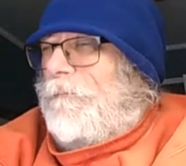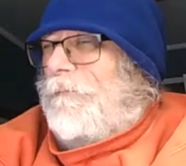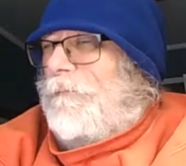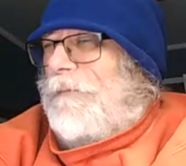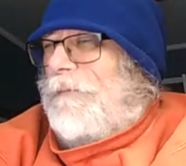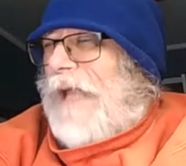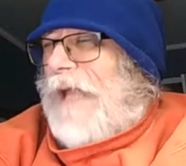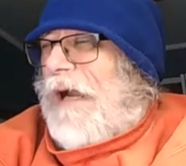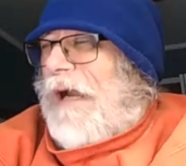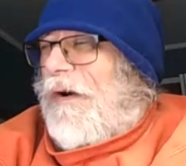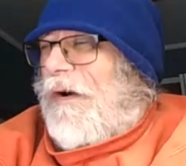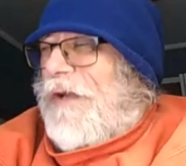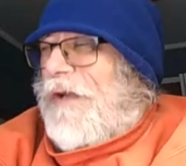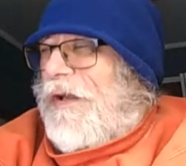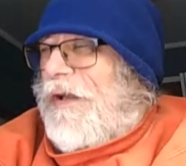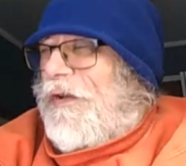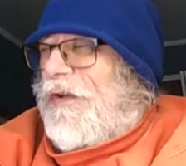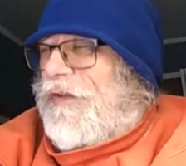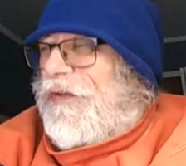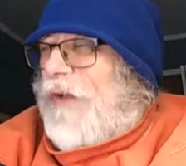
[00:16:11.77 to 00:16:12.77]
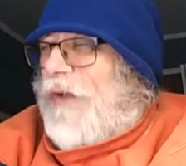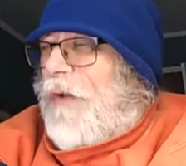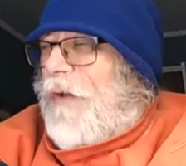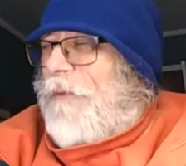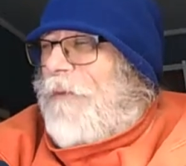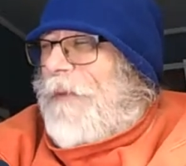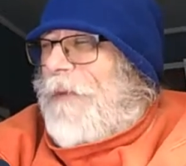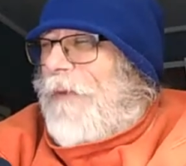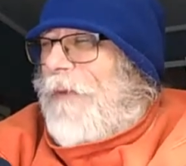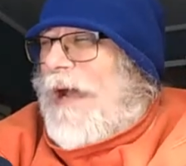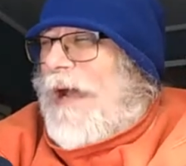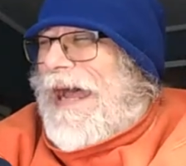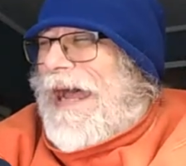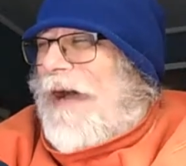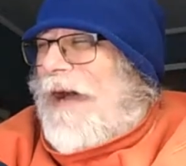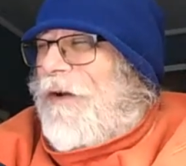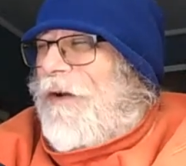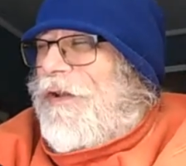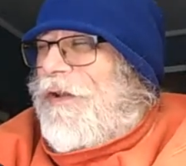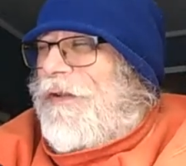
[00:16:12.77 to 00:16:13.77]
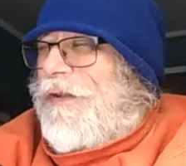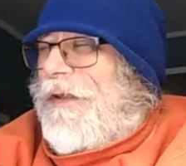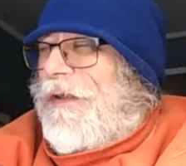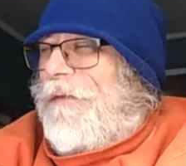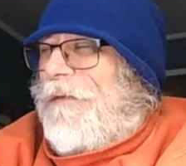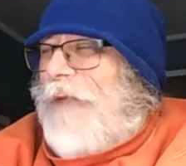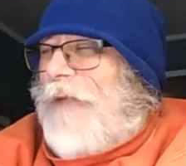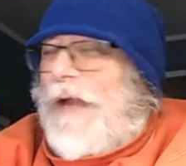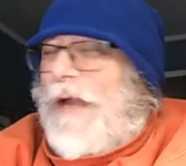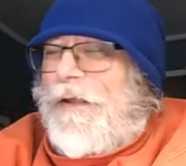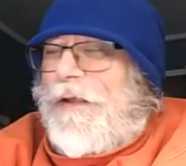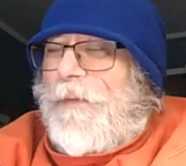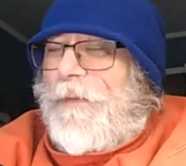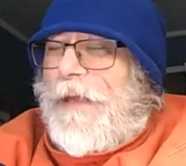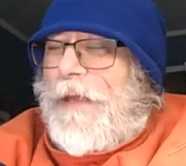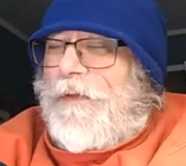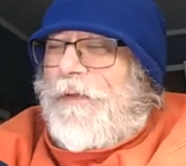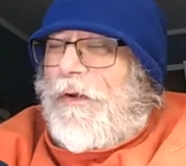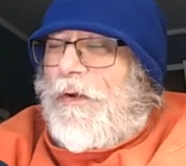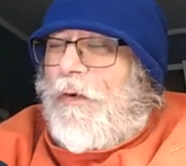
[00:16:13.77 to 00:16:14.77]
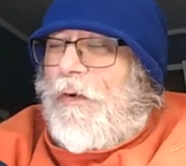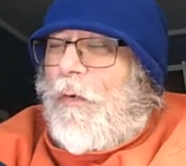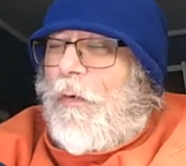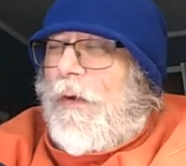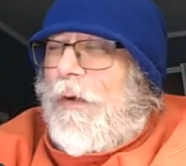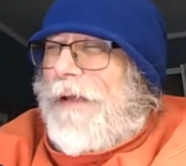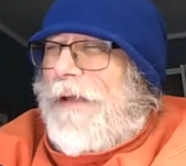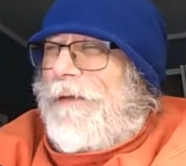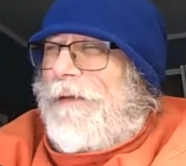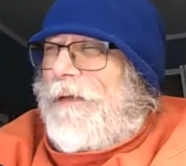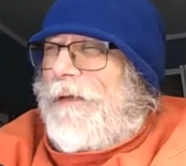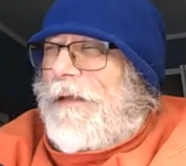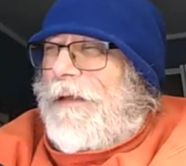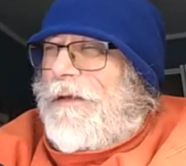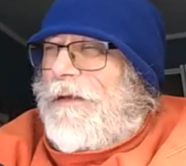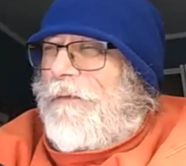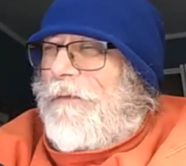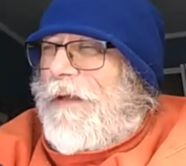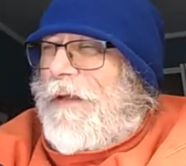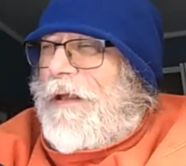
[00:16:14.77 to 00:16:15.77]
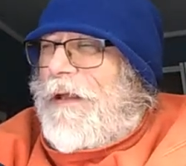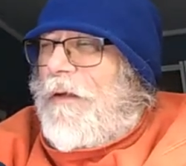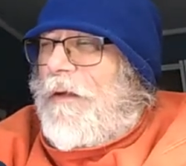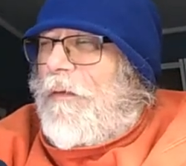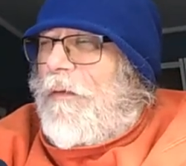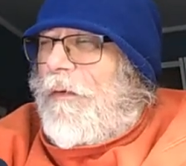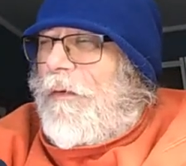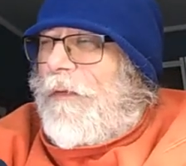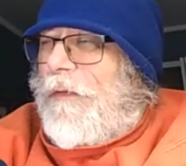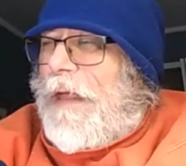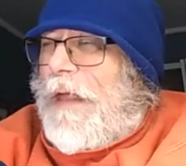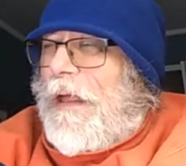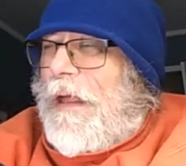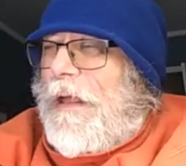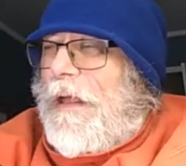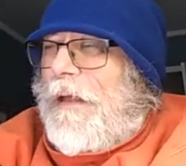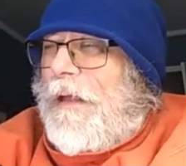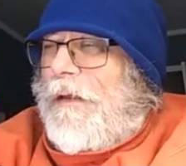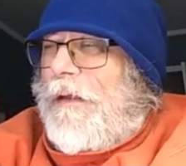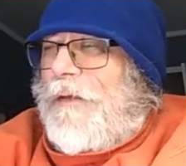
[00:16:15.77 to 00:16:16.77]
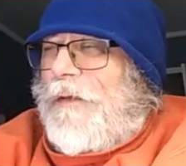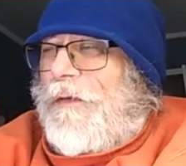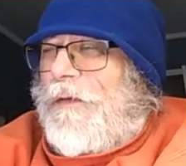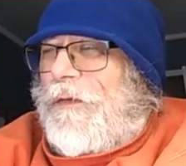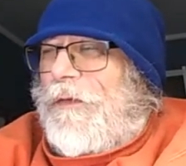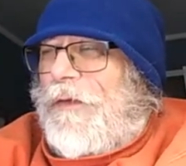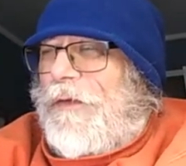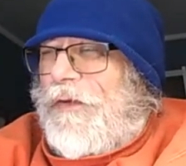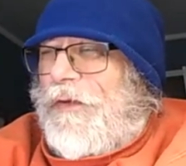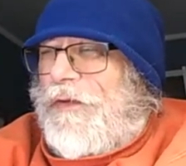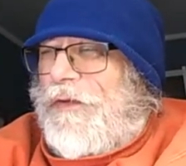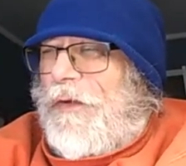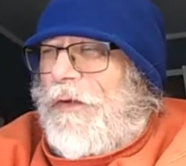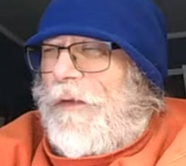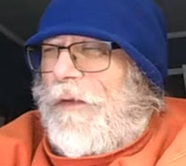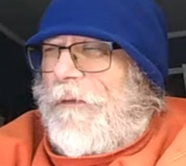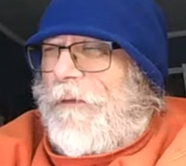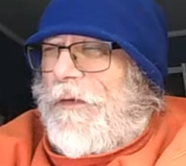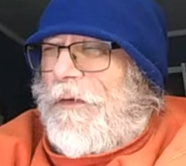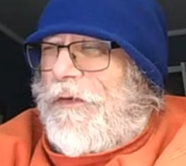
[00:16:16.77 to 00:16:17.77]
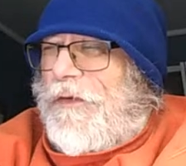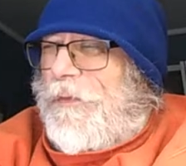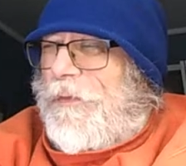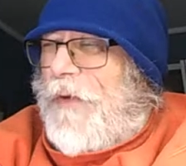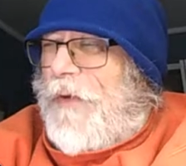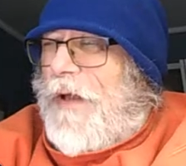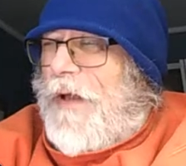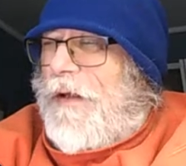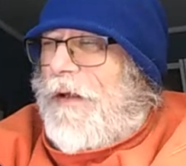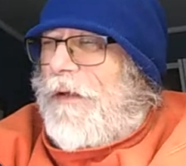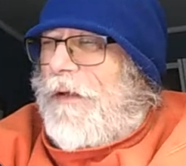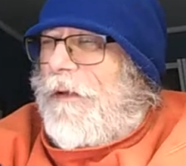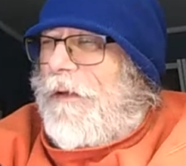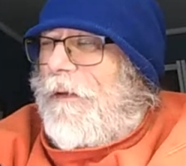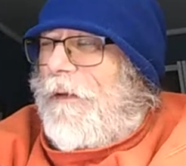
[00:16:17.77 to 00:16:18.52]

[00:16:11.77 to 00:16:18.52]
Now, are you going to show people how you did how you made the coins in your video, or that you're just going to show the finished product?